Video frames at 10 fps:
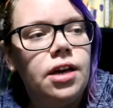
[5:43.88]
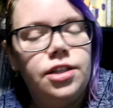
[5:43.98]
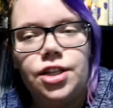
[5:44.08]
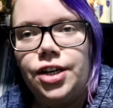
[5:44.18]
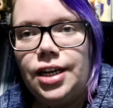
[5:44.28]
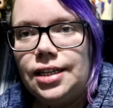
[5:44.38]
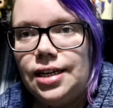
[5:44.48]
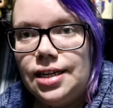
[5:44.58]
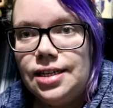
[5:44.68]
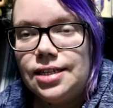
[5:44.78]
So it
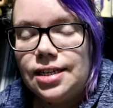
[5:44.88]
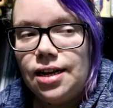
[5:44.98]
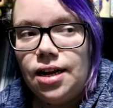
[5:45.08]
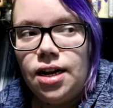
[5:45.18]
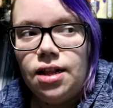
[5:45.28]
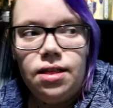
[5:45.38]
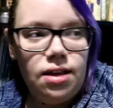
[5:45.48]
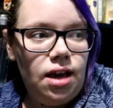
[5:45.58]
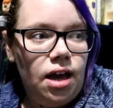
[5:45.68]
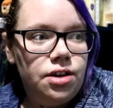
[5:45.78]
is
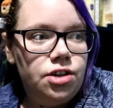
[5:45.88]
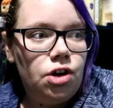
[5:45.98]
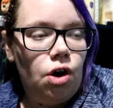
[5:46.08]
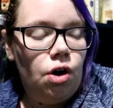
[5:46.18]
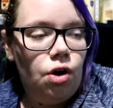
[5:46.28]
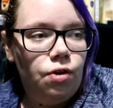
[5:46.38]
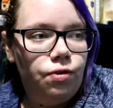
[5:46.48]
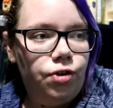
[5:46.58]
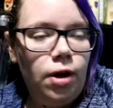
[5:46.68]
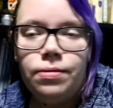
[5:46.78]
the end
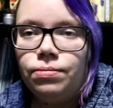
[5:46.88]
of